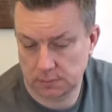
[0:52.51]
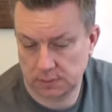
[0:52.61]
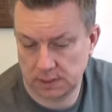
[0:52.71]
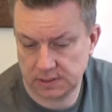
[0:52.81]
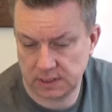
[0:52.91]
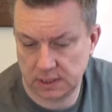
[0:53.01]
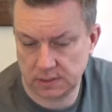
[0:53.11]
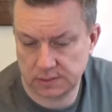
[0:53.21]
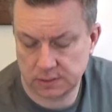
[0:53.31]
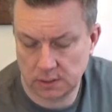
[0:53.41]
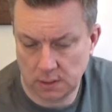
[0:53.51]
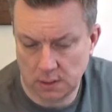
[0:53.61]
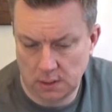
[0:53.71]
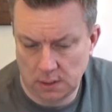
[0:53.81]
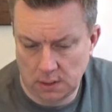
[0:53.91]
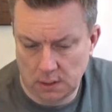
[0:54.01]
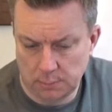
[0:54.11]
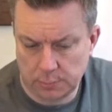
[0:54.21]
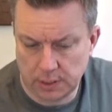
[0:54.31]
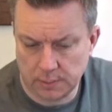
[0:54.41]
This is
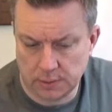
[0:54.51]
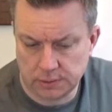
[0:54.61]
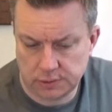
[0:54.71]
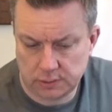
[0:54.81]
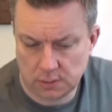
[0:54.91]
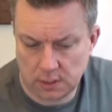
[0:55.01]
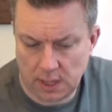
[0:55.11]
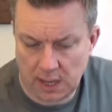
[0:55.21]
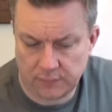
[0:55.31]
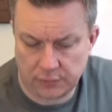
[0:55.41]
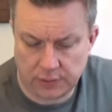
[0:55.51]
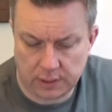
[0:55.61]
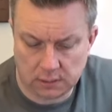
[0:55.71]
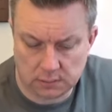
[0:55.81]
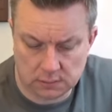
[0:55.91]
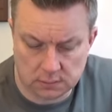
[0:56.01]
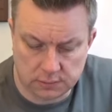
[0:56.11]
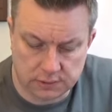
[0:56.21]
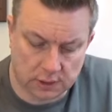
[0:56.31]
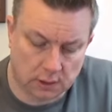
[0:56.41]
pretty much everything
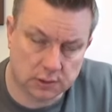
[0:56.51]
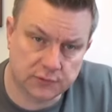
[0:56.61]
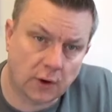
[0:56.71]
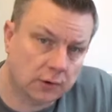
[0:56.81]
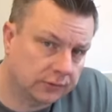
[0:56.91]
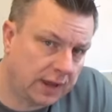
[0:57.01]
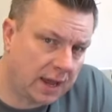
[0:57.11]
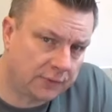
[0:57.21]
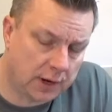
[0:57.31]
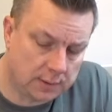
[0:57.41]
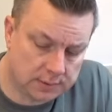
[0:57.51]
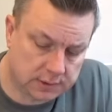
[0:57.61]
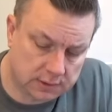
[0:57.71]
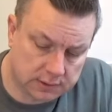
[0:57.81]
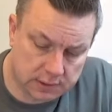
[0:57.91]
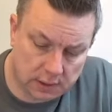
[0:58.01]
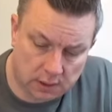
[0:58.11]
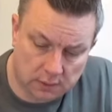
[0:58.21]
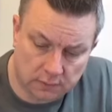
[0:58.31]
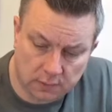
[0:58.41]
done as far as the airframe is
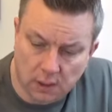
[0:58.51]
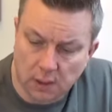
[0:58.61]
concerned.